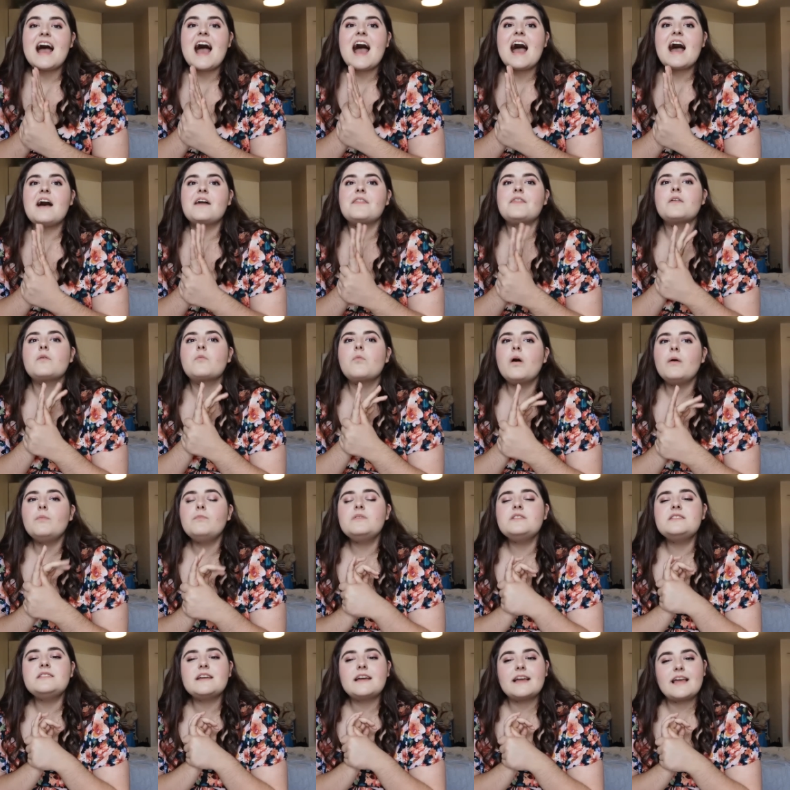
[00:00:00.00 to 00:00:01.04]
And the
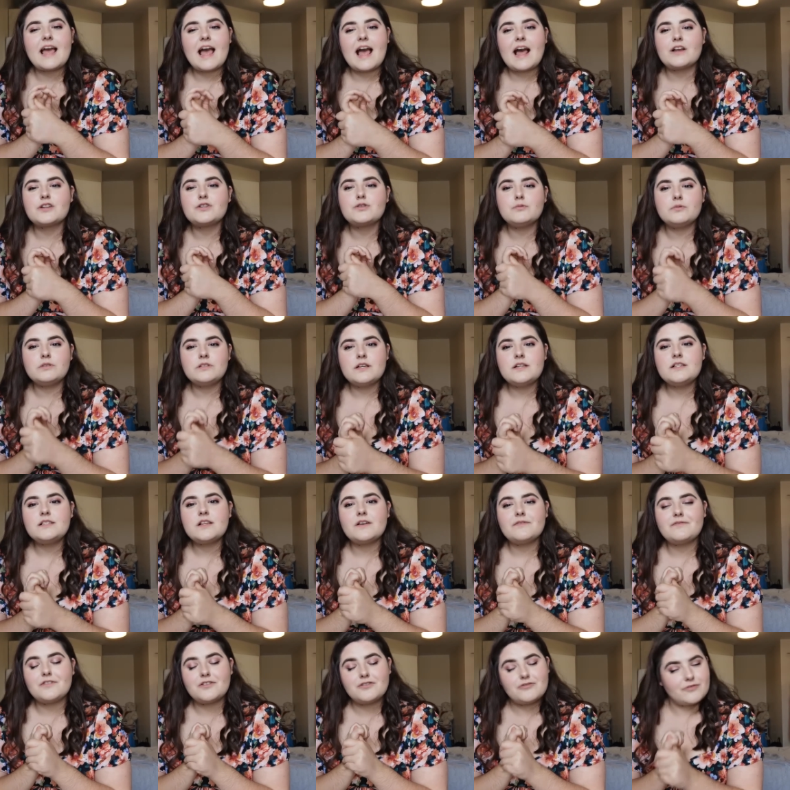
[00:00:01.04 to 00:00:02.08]
one was the casualness
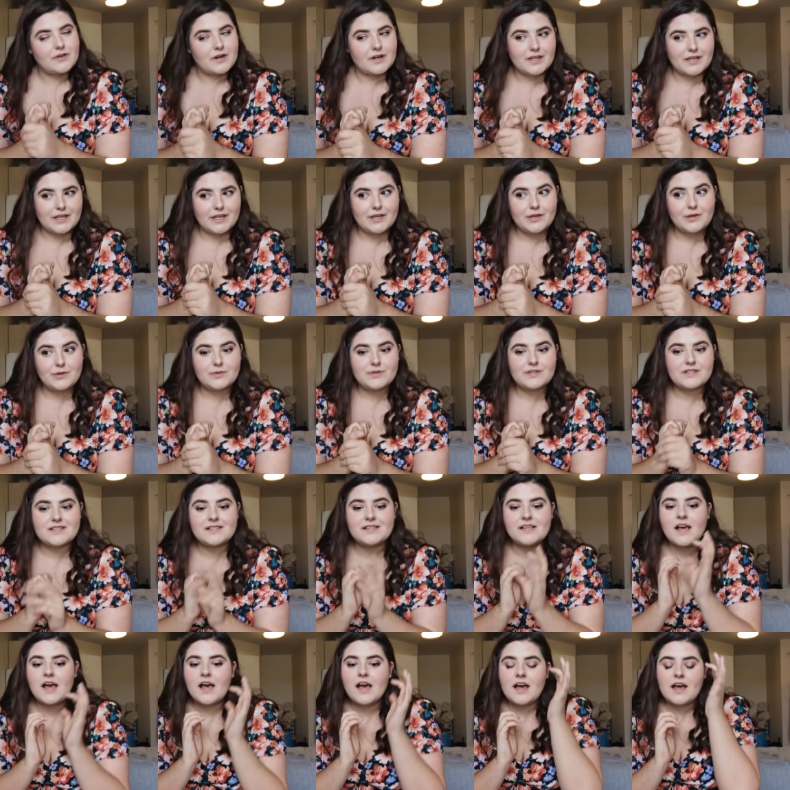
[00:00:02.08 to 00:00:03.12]
of the drug
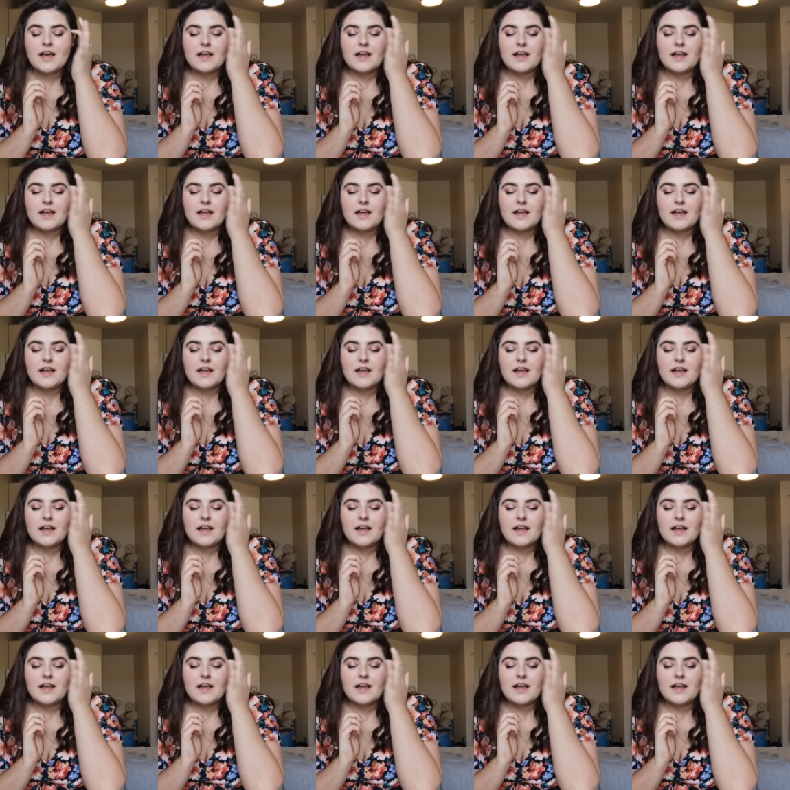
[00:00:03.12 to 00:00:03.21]
use.